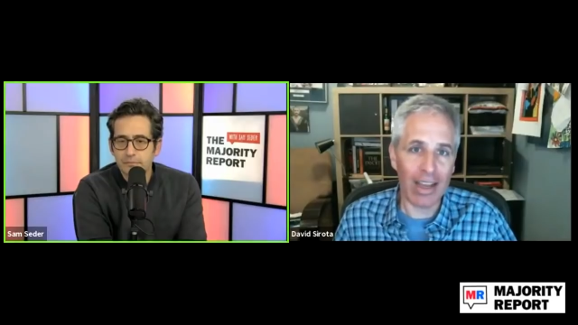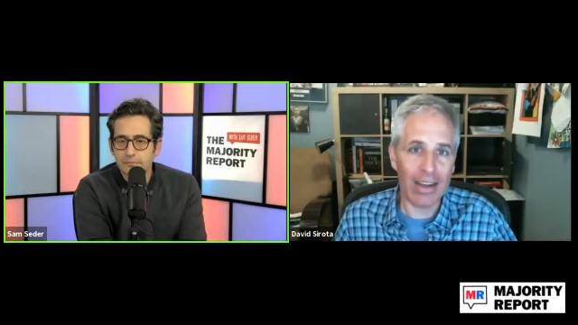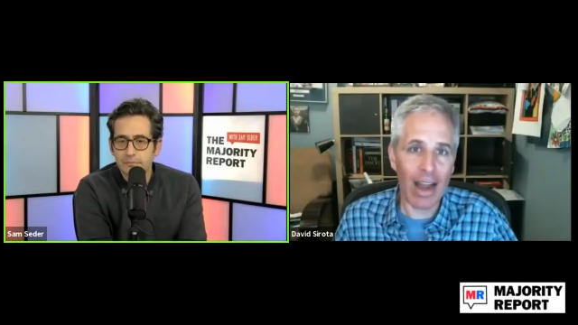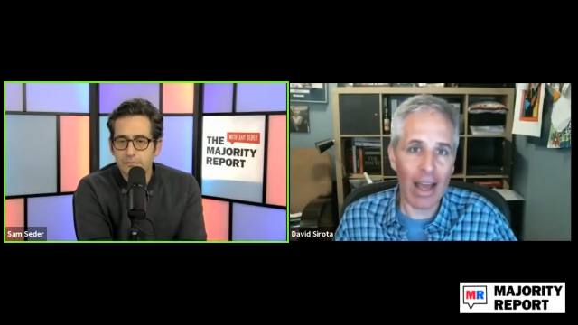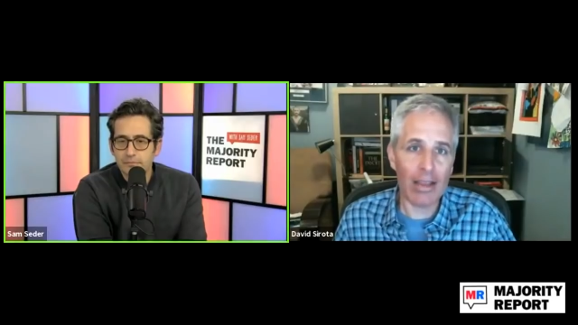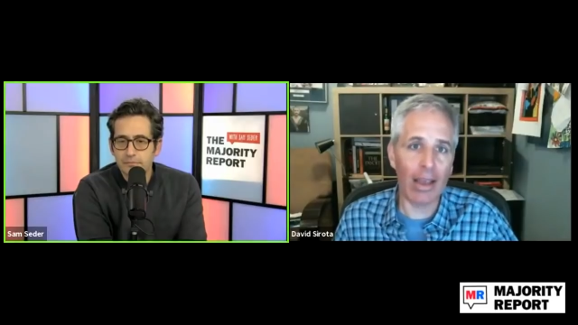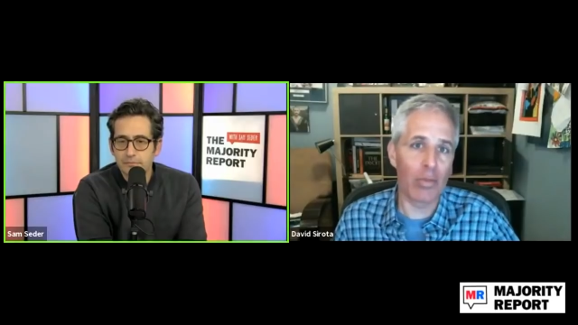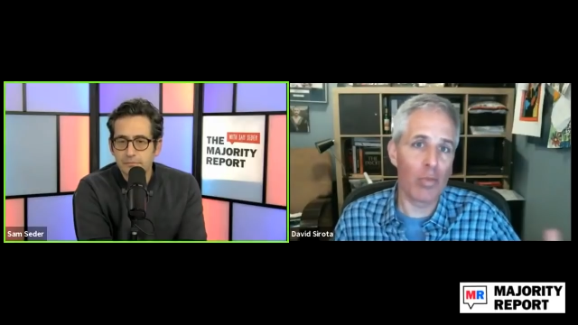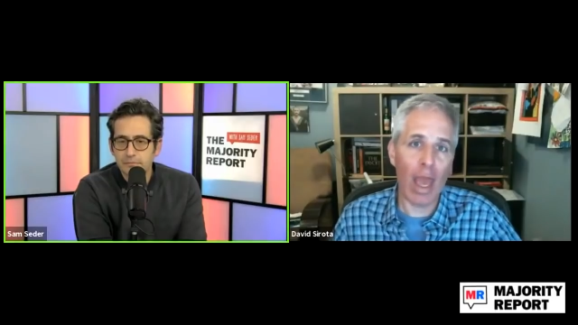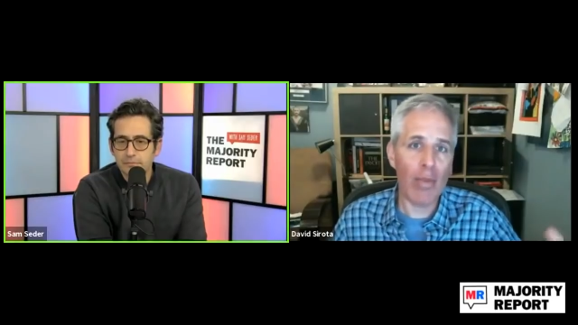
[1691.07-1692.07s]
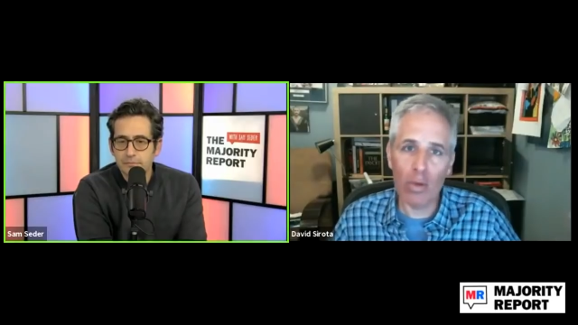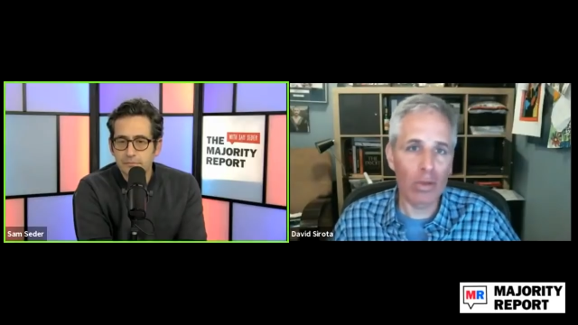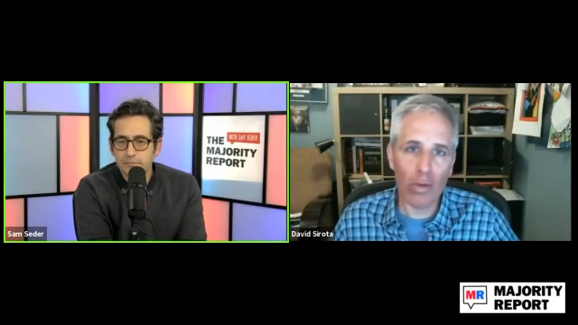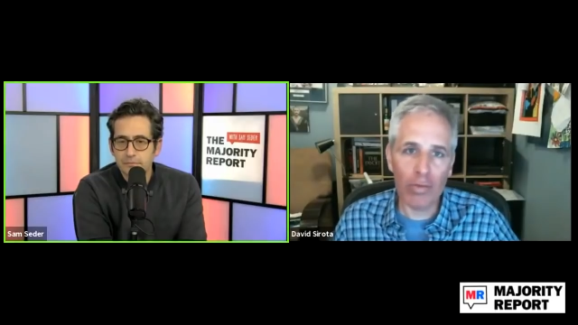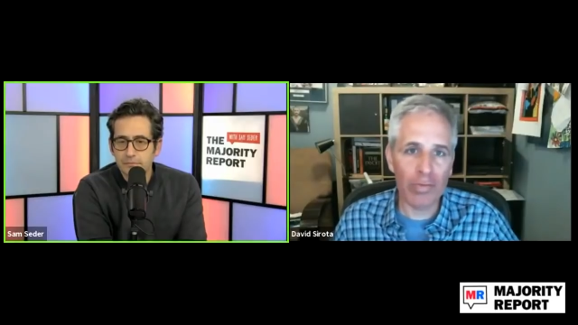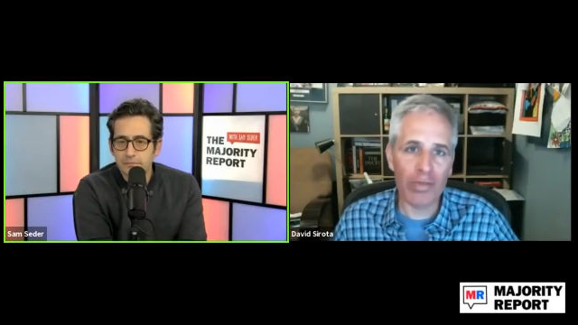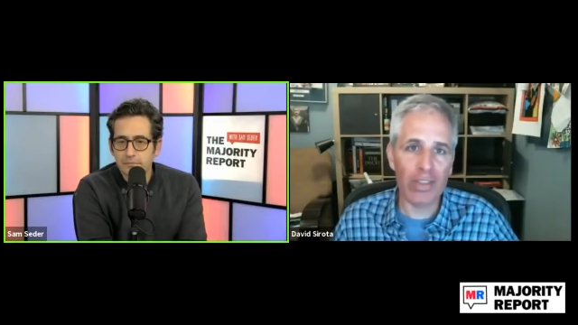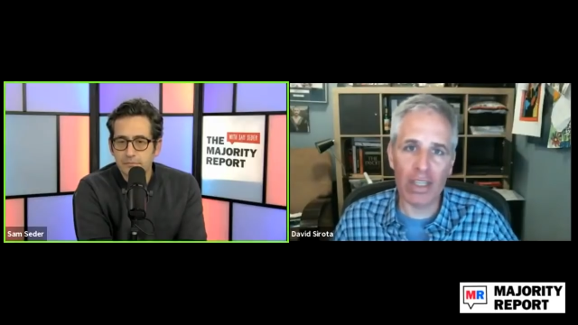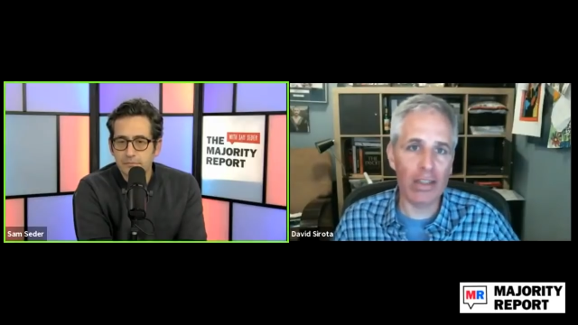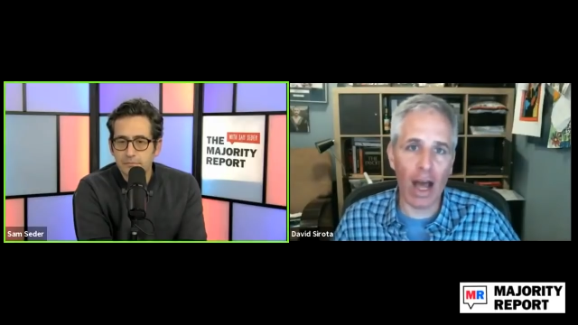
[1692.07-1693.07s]
Speaker 1: a night, like maybe we'll do
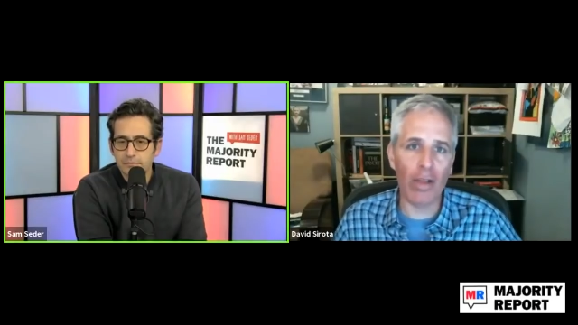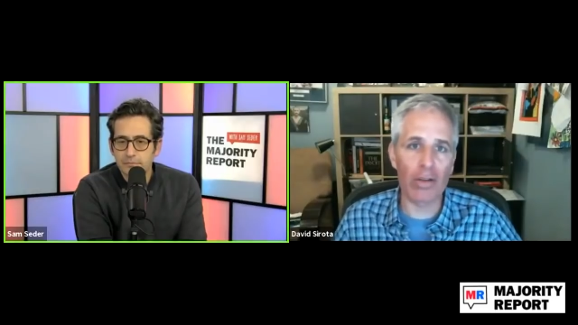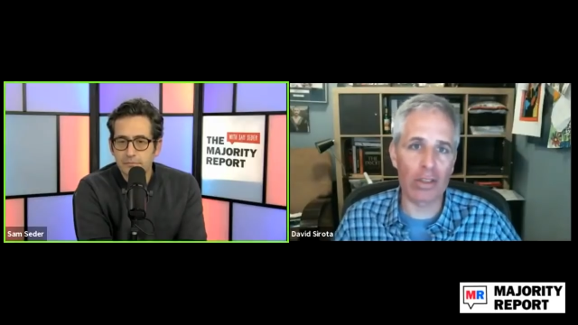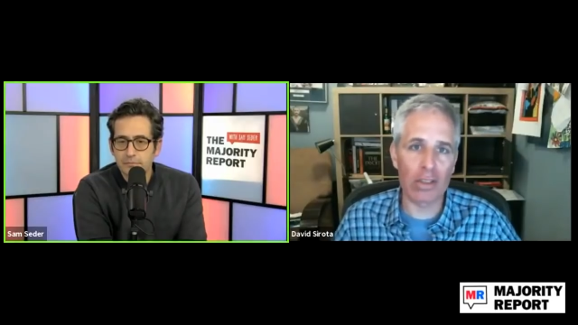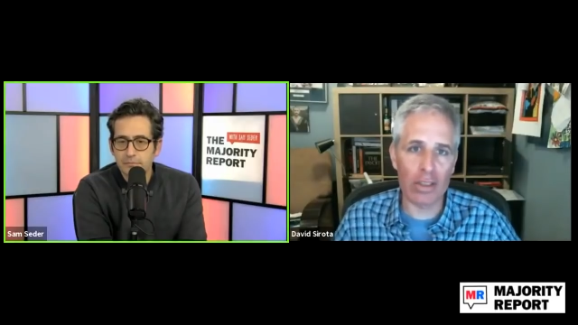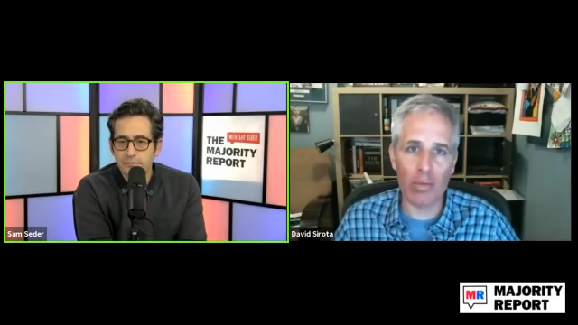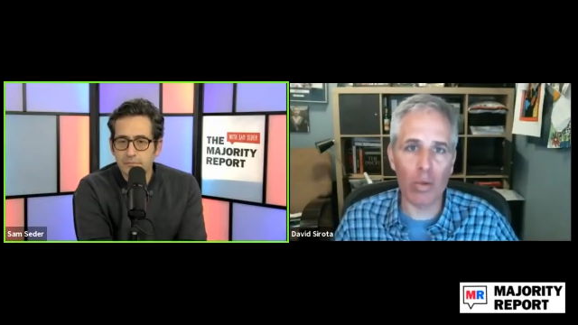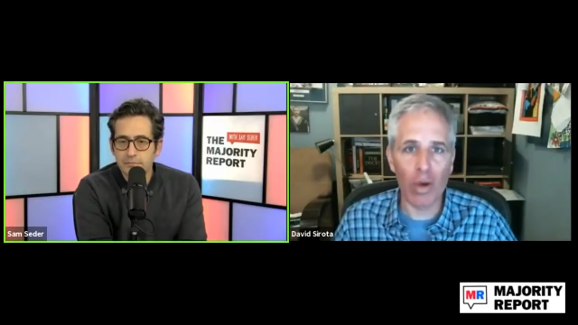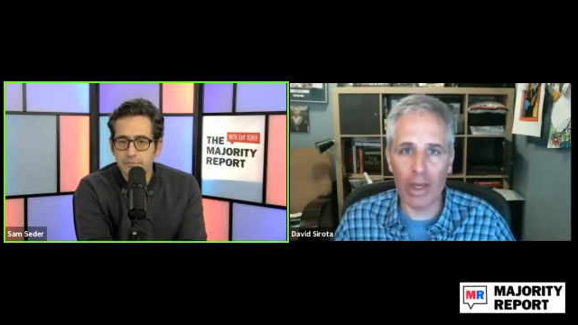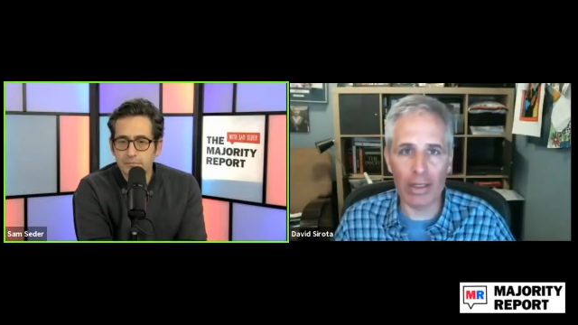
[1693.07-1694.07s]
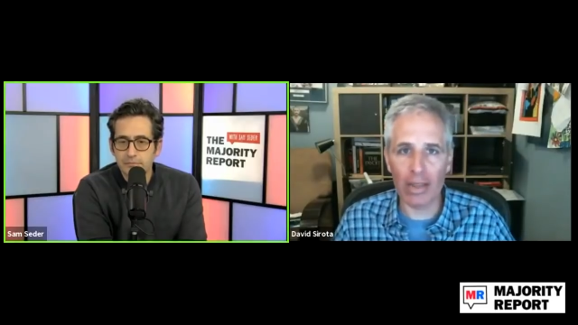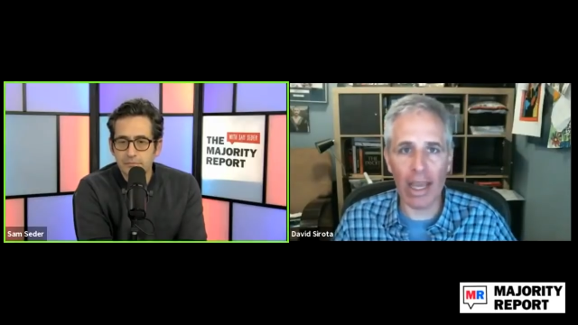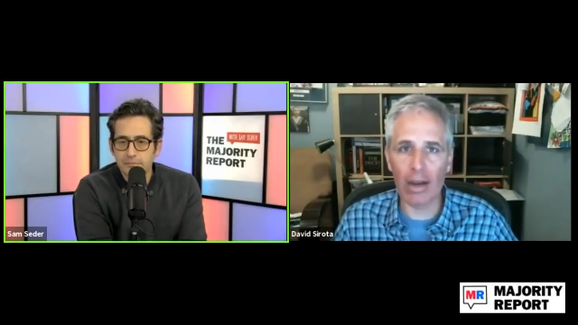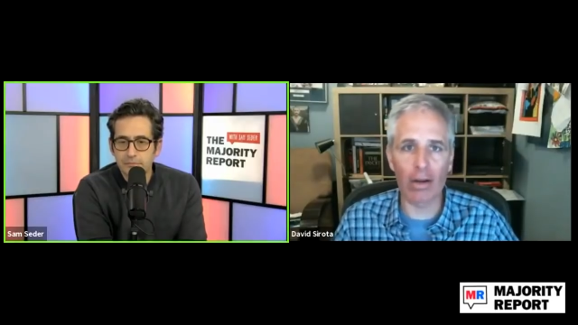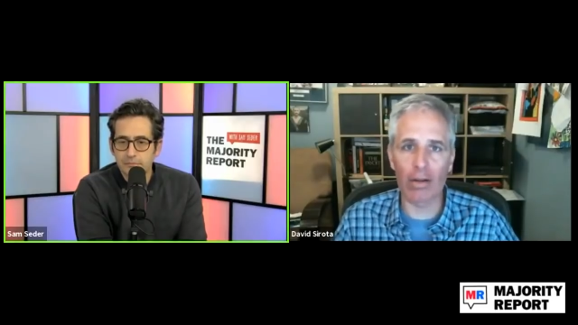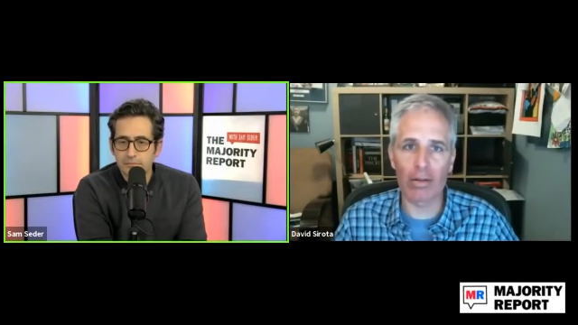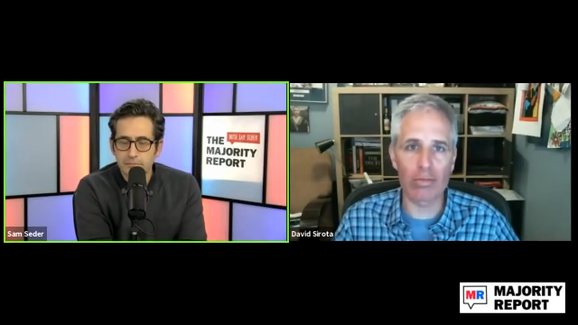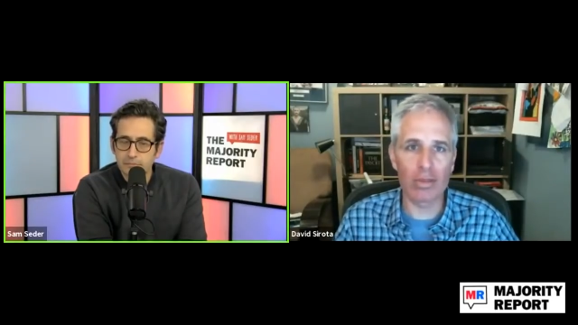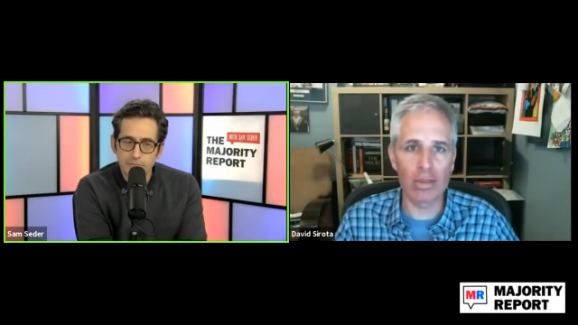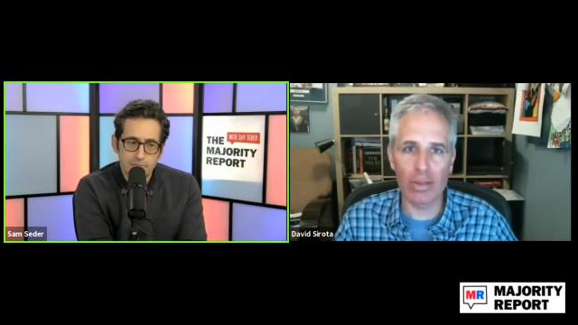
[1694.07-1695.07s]
$15 at some point later,